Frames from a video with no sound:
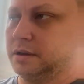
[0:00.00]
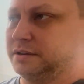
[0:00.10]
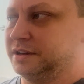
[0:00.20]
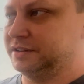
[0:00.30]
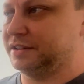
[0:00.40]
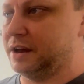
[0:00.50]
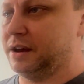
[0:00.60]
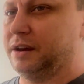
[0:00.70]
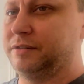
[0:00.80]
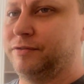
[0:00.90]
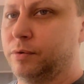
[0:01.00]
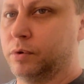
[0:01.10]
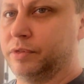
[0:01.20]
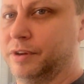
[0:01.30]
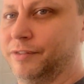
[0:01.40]
design
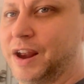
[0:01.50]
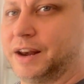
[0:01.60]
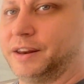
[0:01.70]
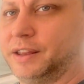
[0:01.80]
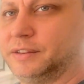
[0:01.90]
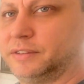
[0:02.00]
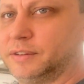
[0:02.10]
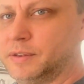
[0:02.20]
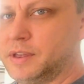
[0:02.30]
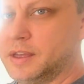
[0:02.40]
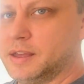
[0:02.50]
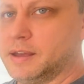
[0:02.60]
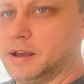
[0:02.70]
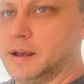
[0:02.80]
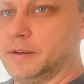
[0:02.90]
for the vanities
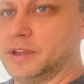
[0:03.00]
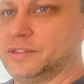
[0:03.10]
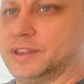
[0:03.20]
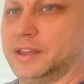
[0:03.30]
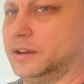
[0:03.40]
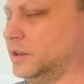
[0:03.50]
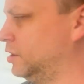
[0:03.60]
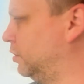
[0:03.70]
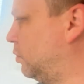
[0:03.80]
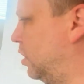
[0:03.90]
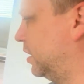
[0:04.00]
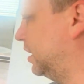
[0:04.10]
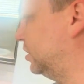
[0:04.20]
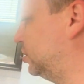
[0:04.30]
uh, and then the walk-in